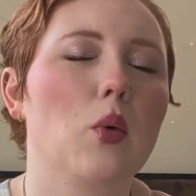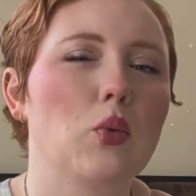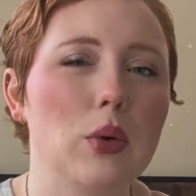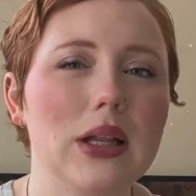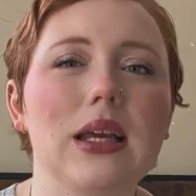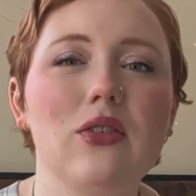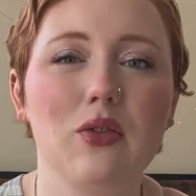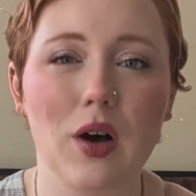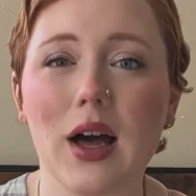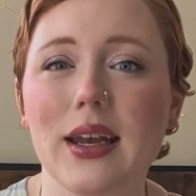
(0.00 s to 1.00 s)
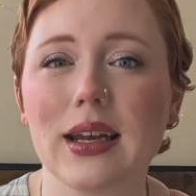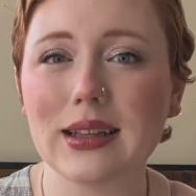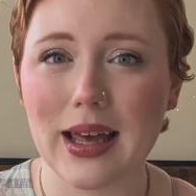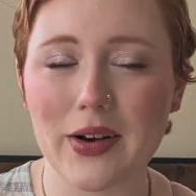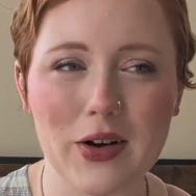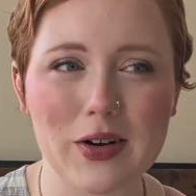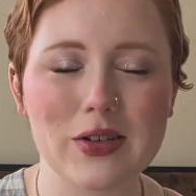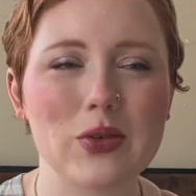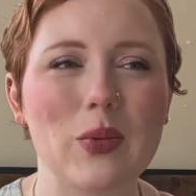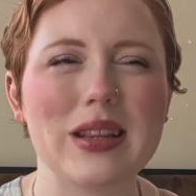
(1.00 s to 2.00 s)
Really fun
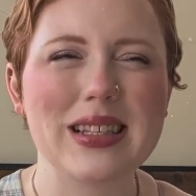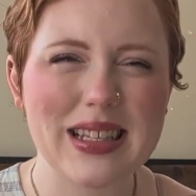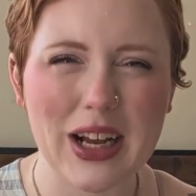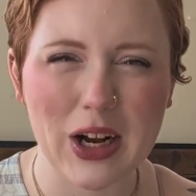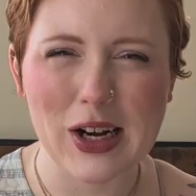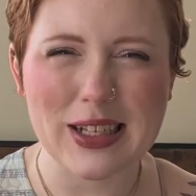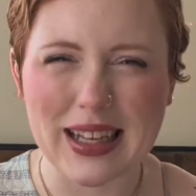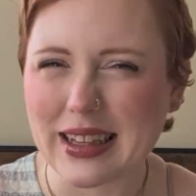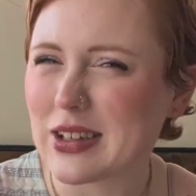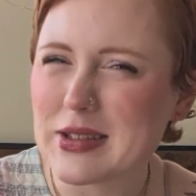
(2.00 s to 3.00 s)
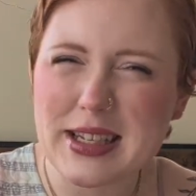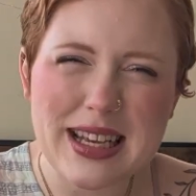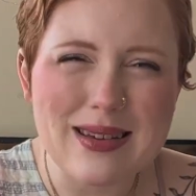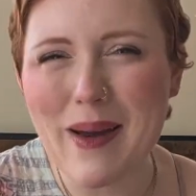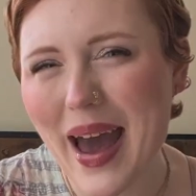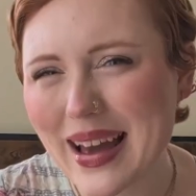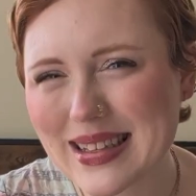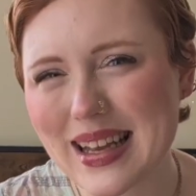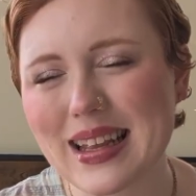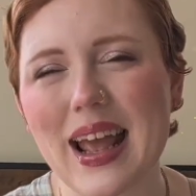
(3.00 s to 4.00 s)
letters with stickers and little tea
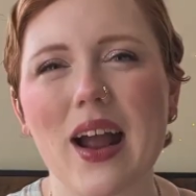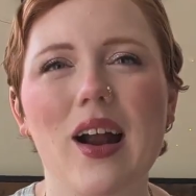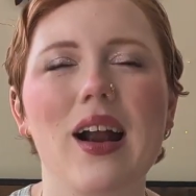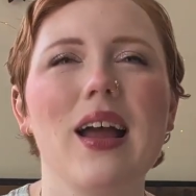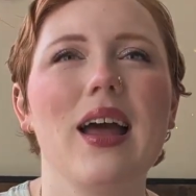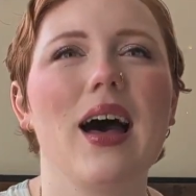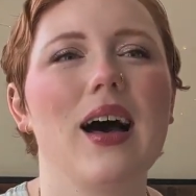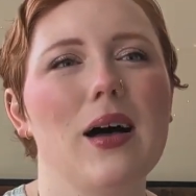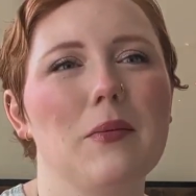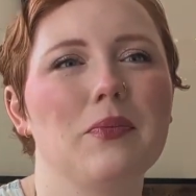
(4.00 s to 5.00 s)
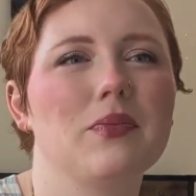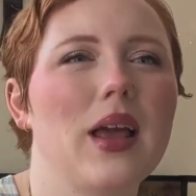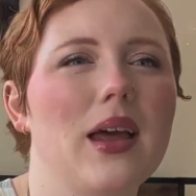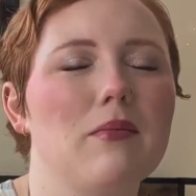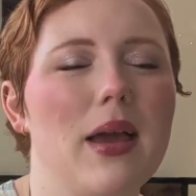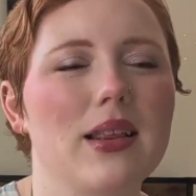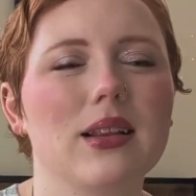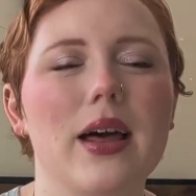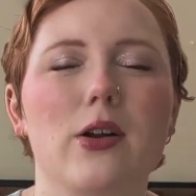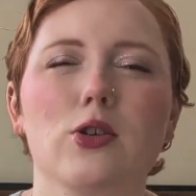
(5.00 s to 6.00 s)
bags in there, and make the
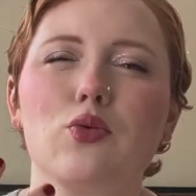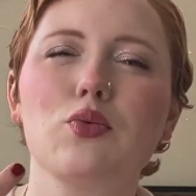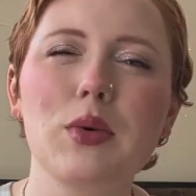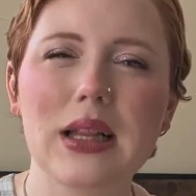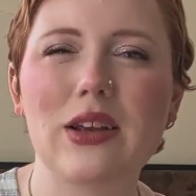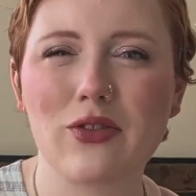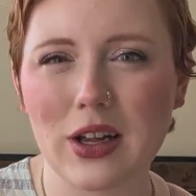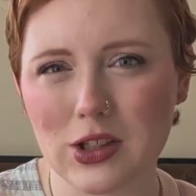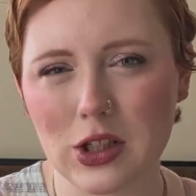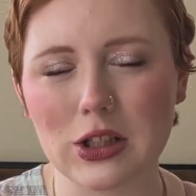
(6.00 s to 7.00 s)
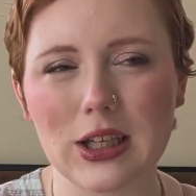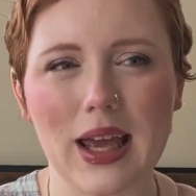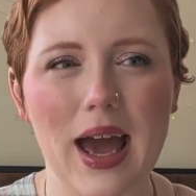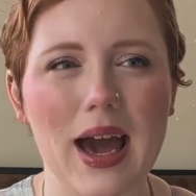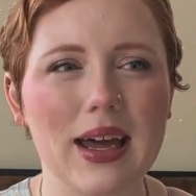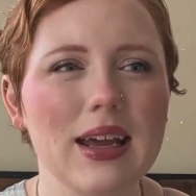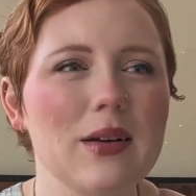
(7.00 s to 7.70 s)
letters really fun to look at.